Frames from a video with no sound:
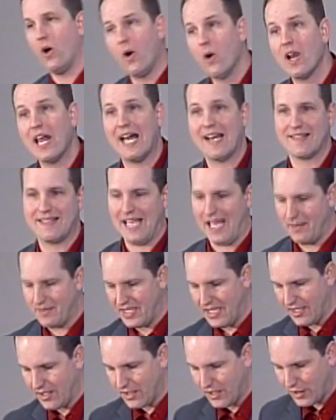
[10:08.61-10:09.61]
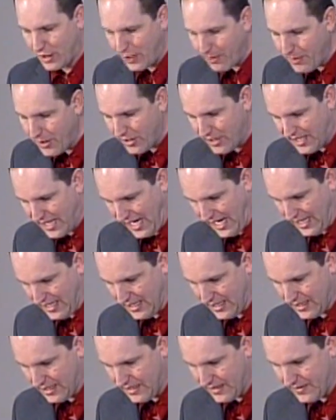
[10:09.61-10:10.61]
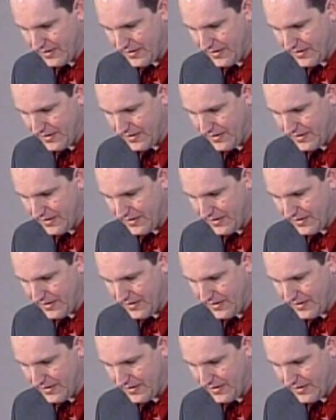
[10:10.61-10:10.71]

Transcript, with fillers: a whole lot of time together, communicating.